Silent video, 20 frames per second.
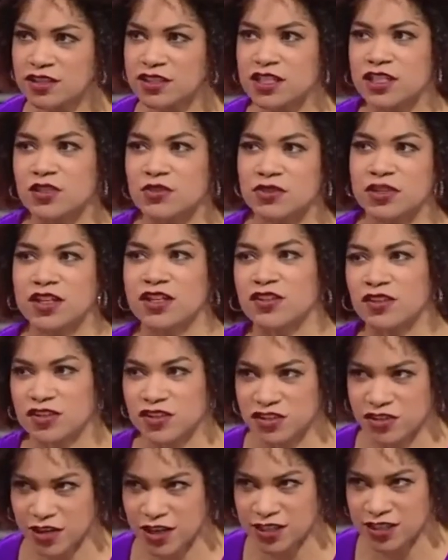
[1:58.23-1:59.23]
did you think you
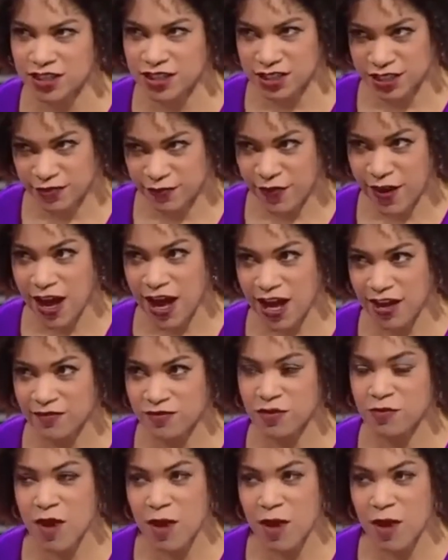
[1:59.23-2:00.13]
could trust this five?